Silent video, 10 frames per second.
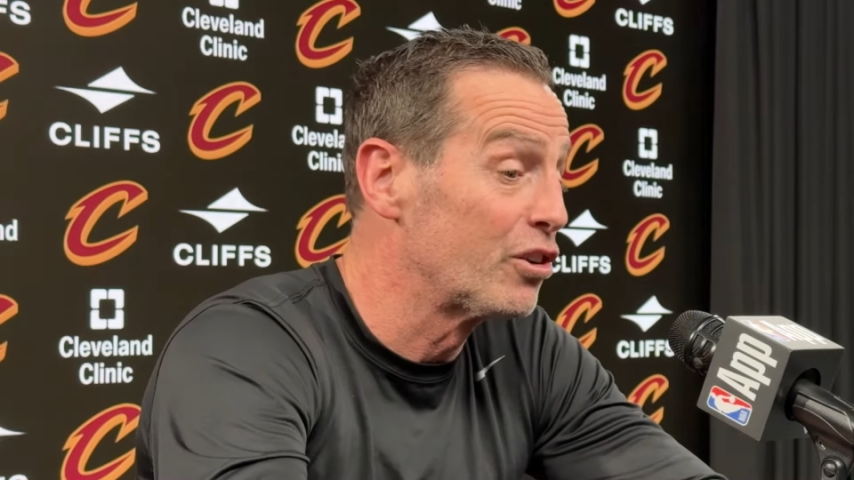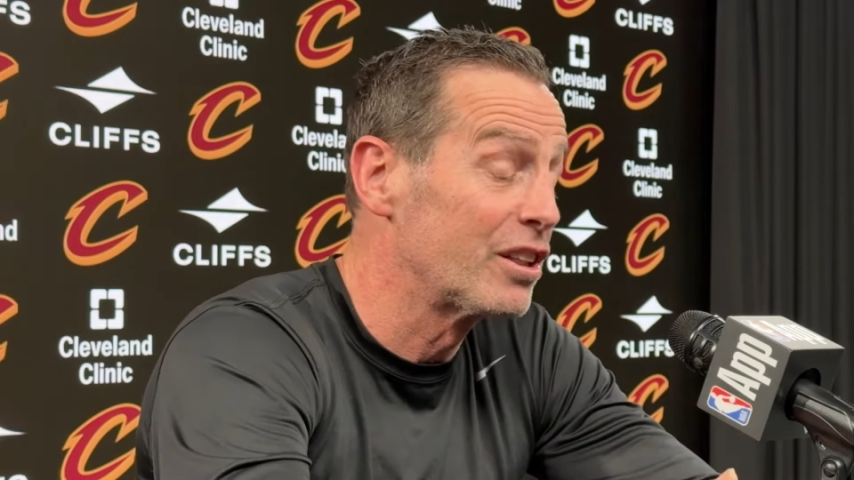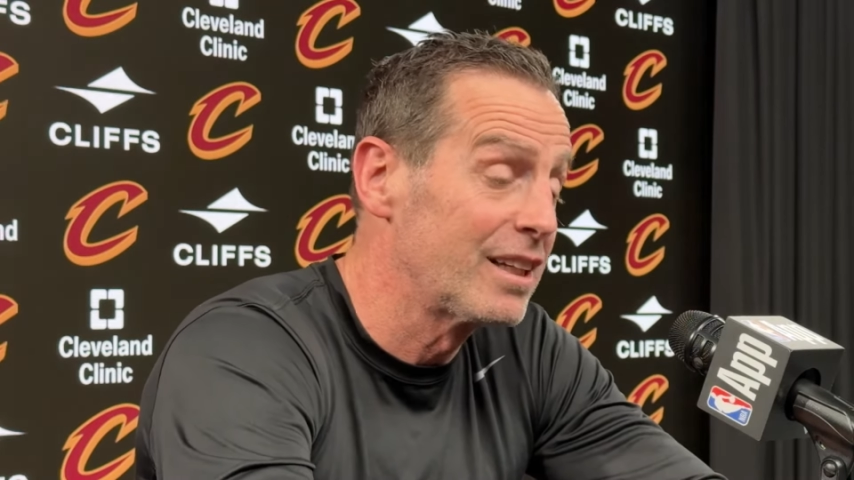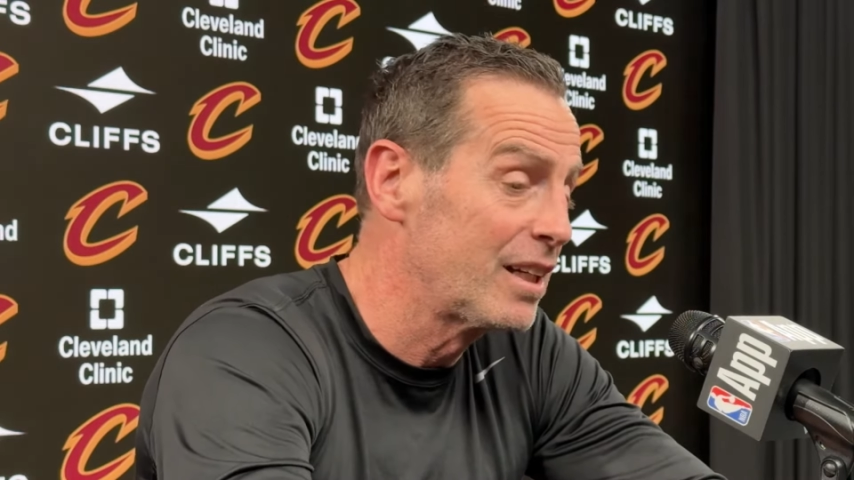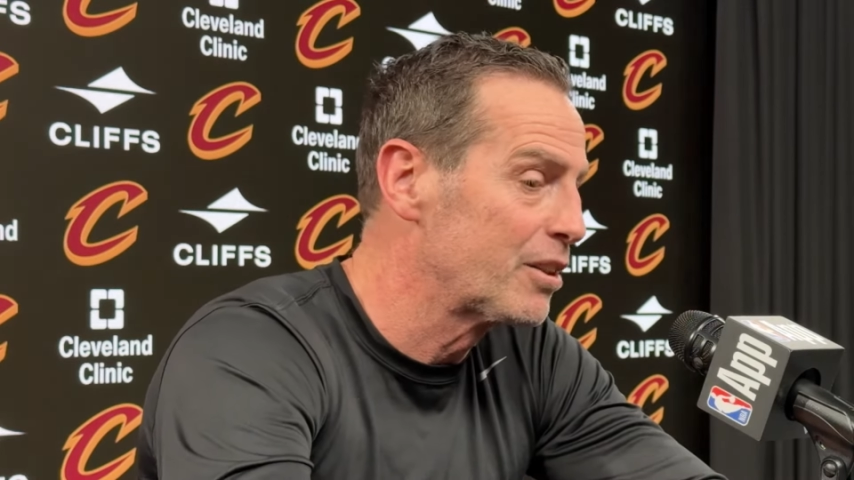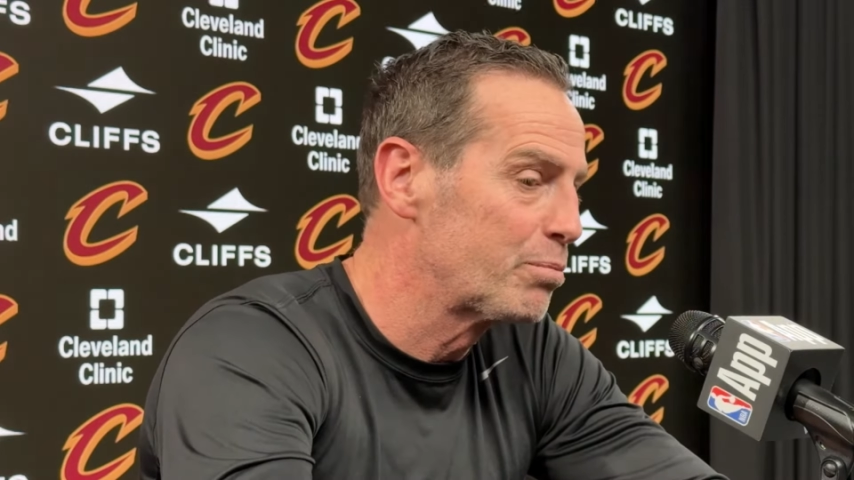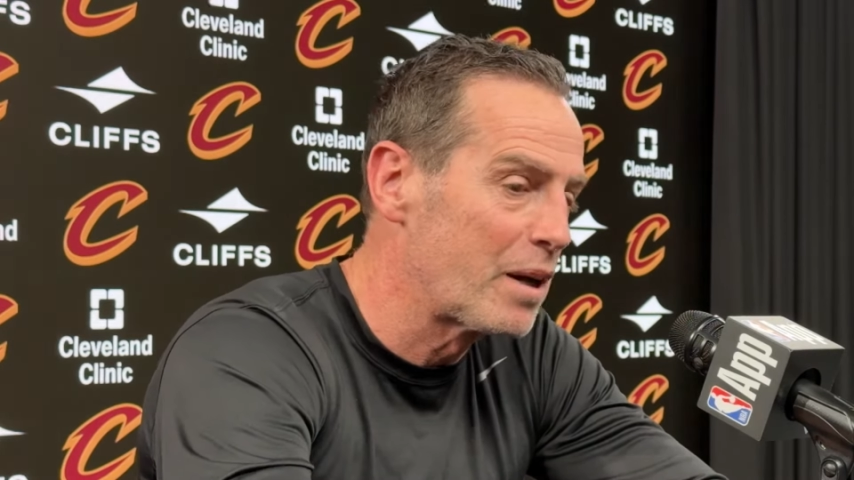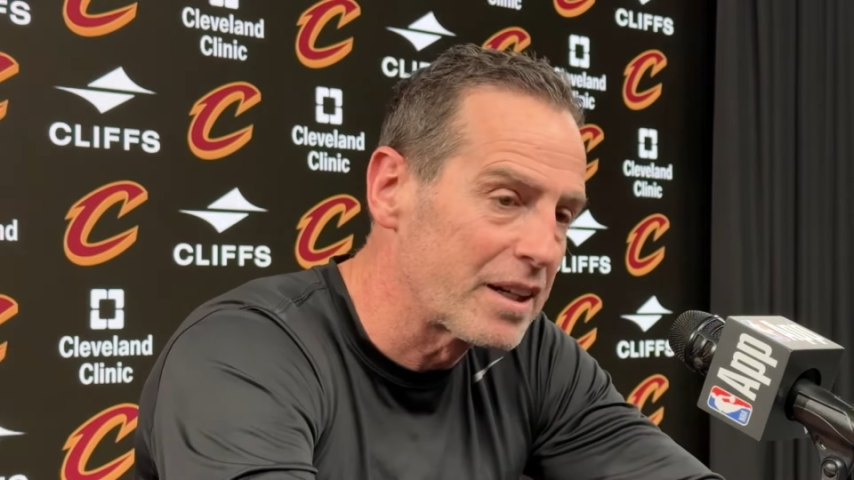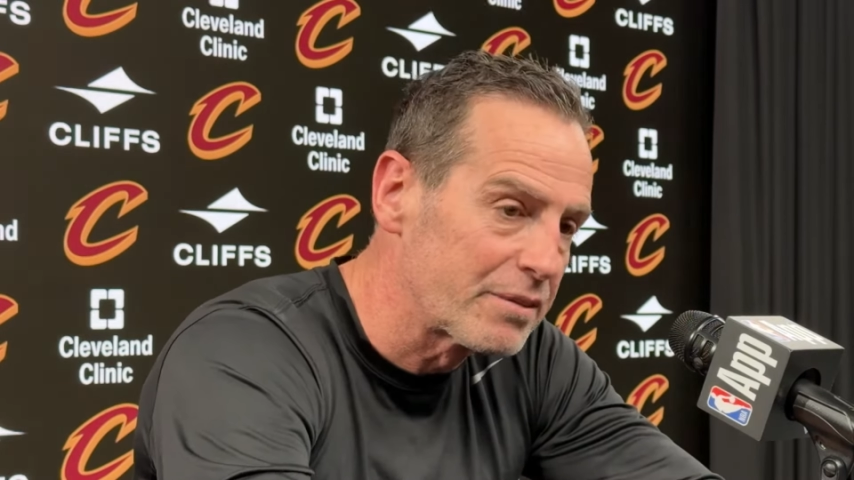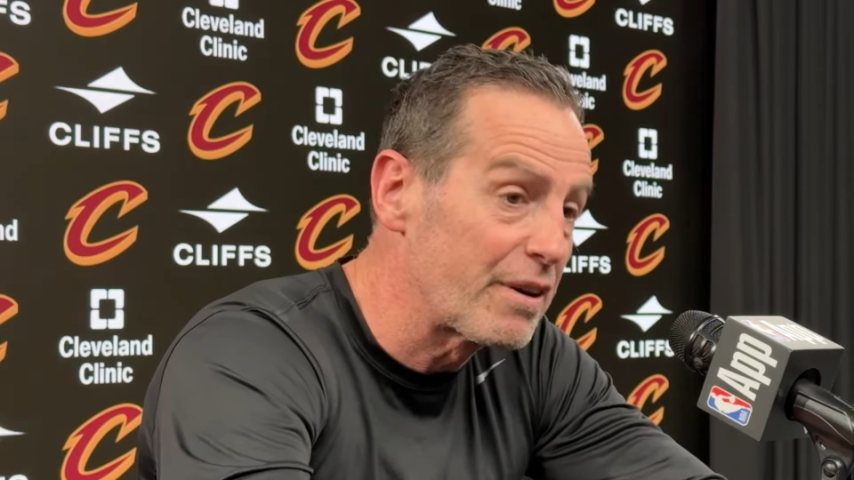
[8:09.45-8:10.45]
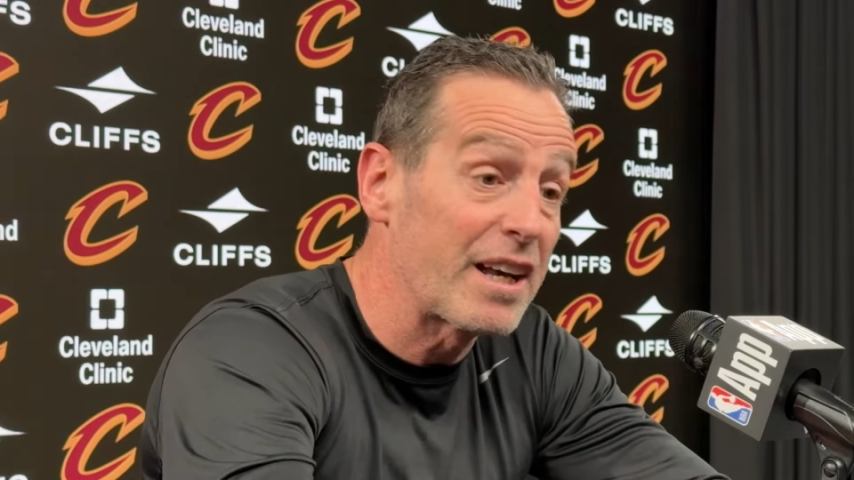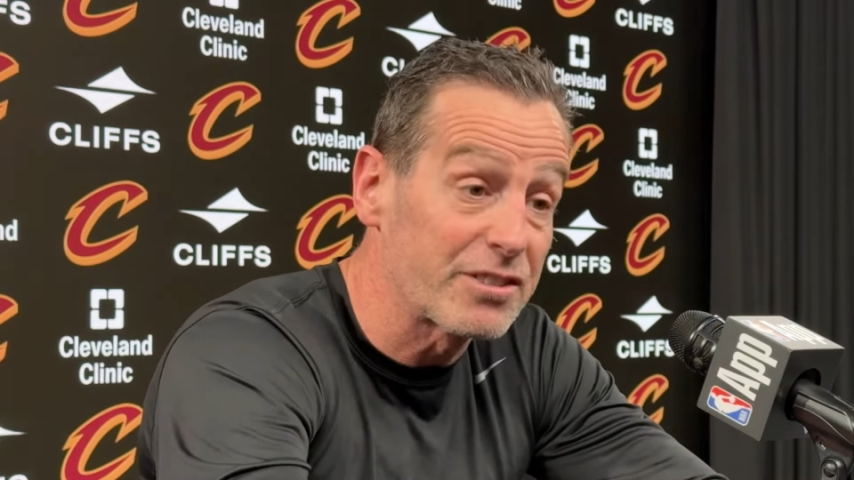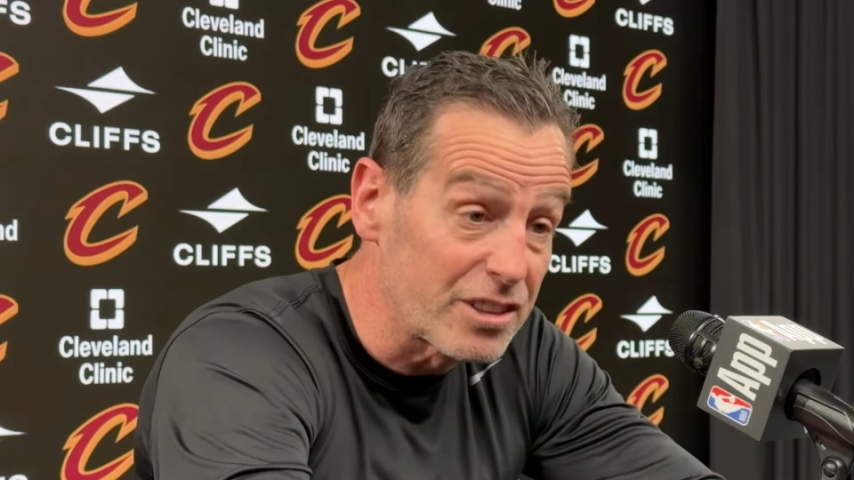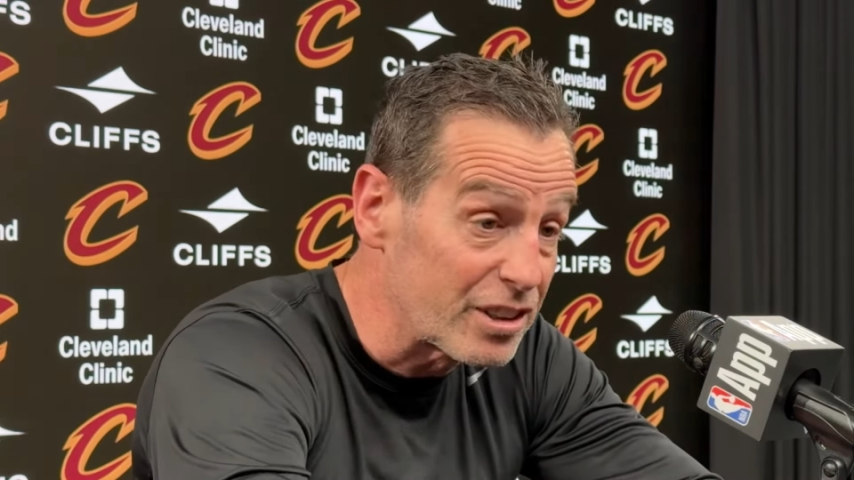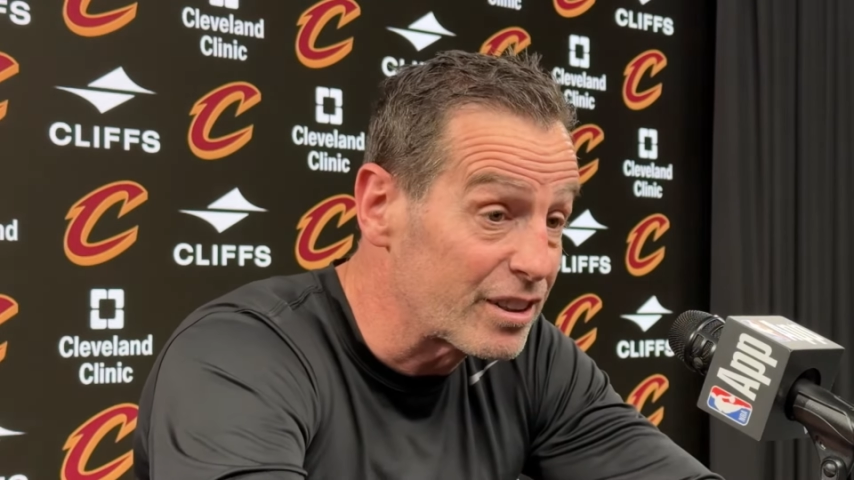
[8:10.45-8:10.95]
the league is playing
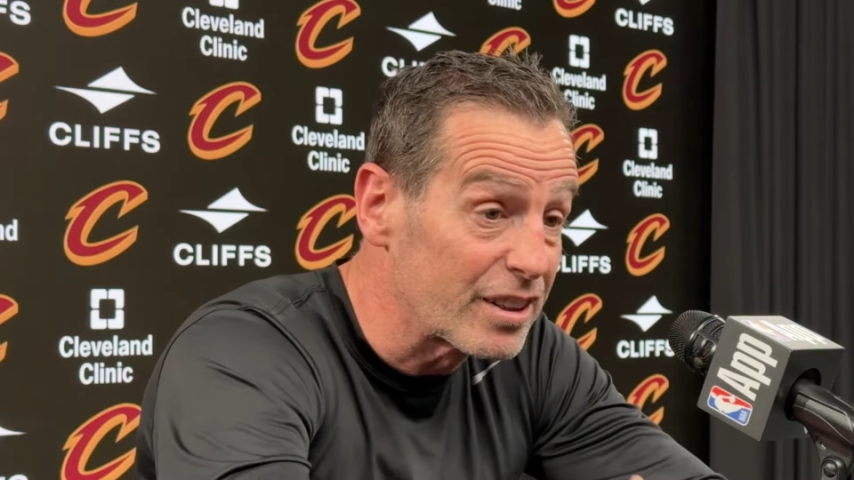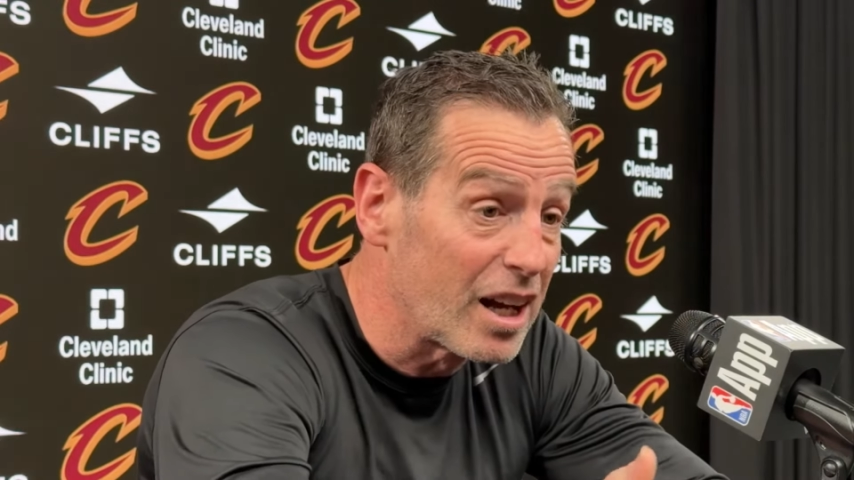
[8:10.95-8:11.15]
faster.